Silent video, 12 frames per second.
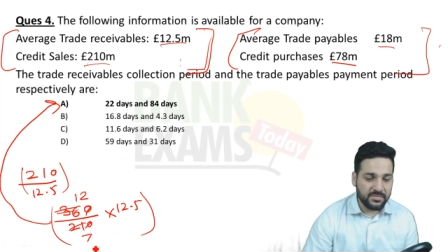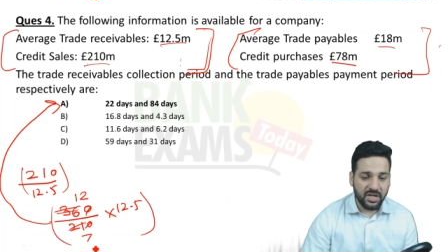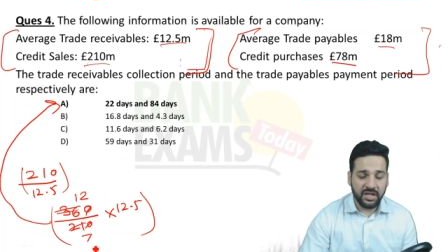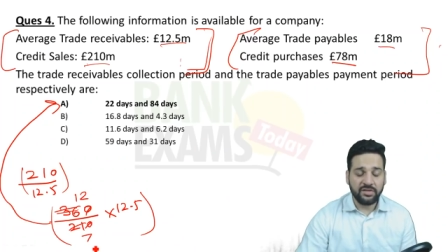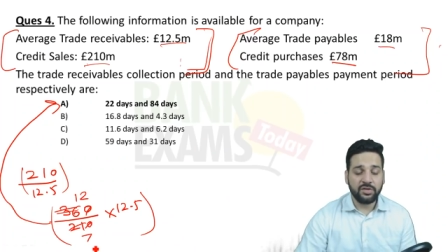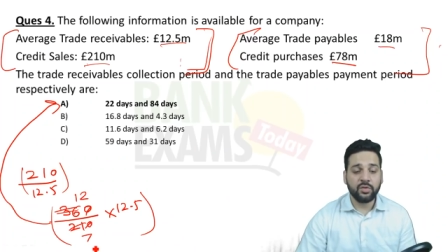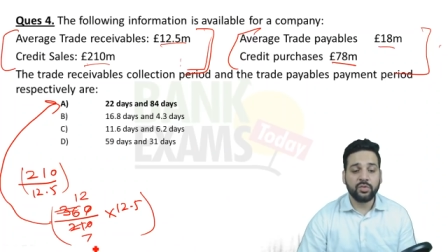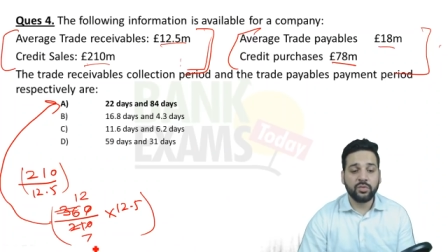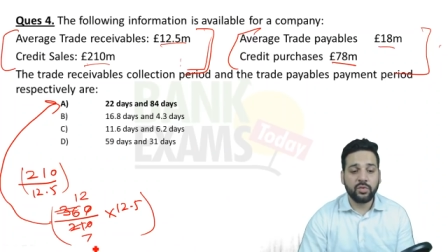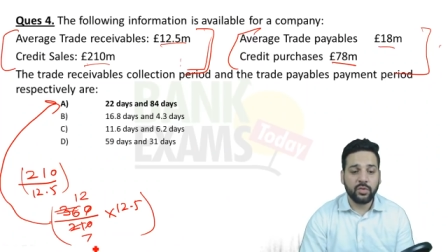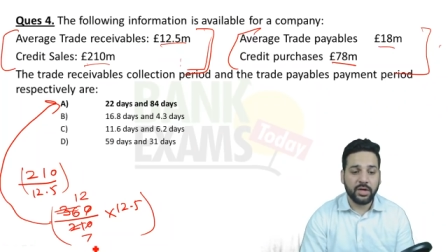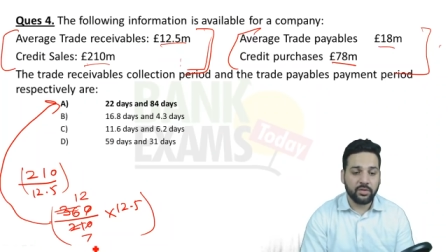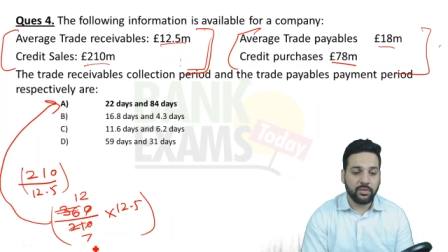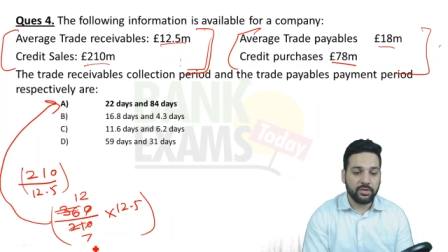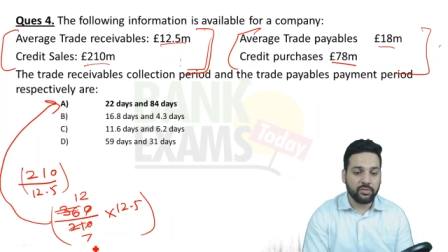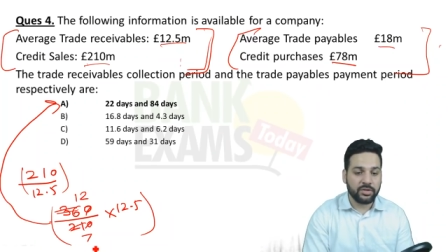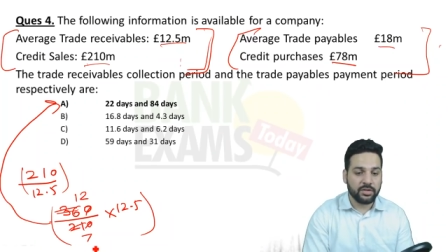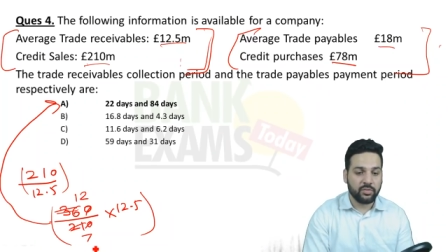It's you who are going
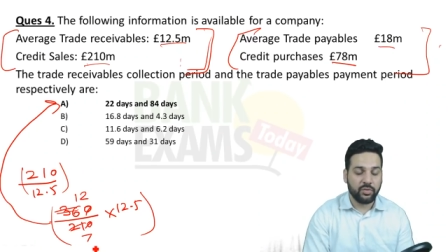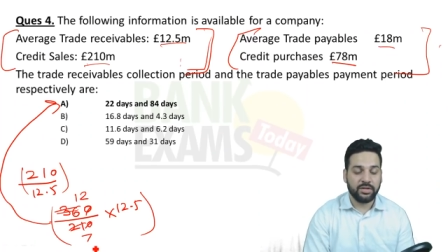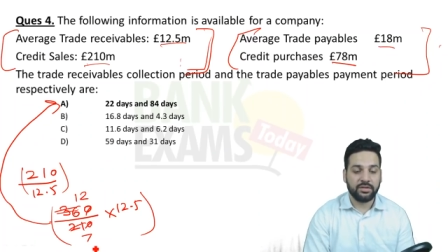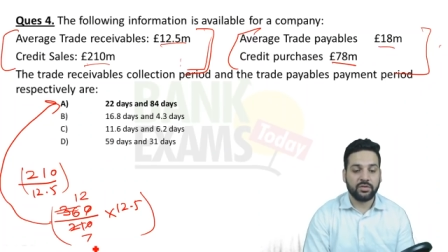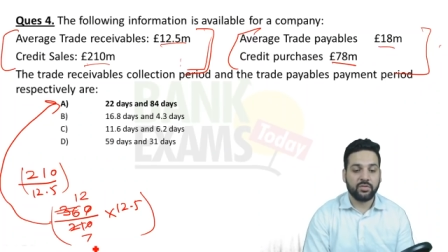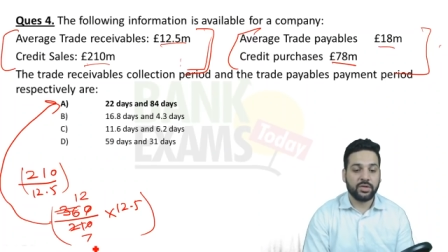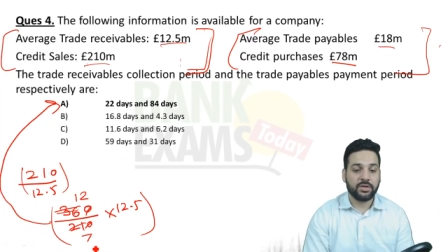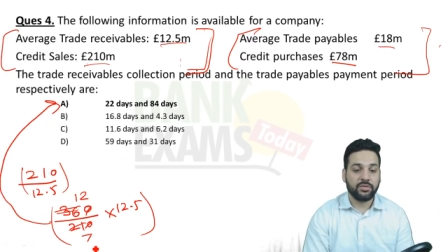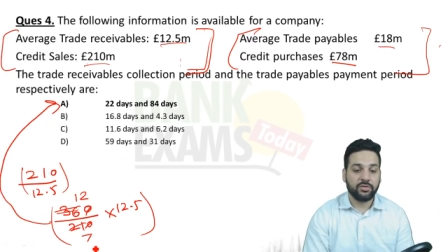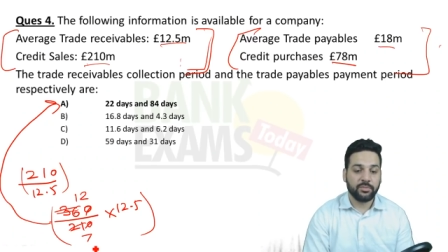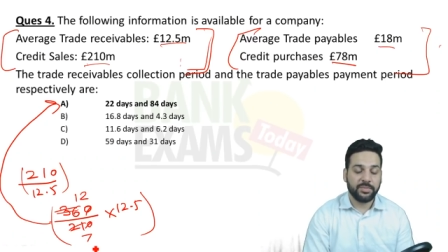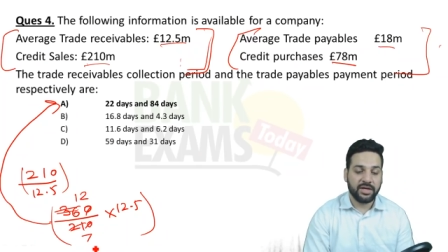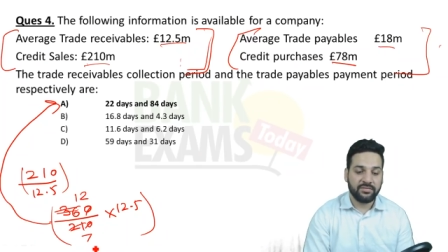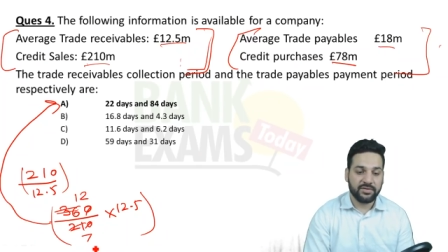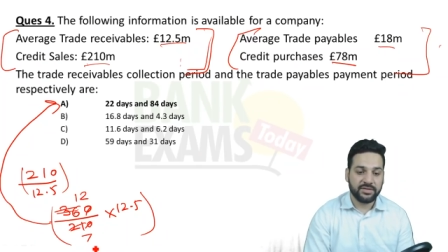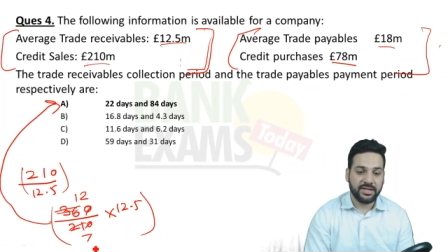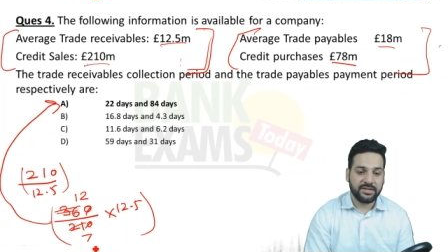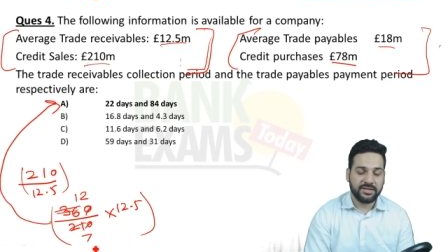to going who are going to prepare for
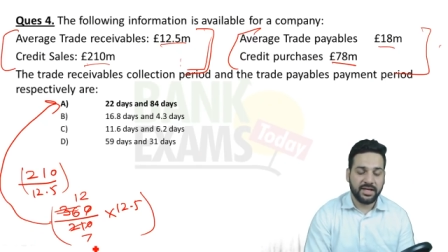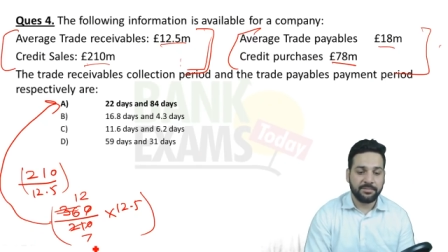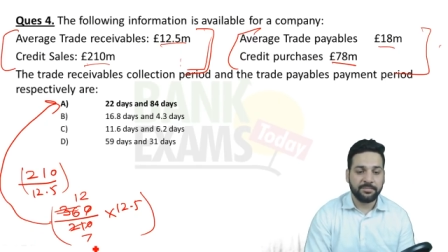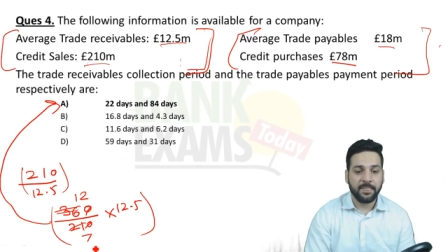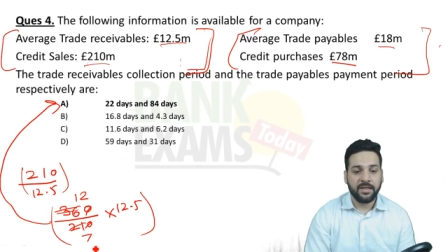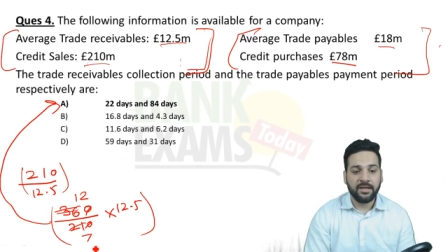the exam.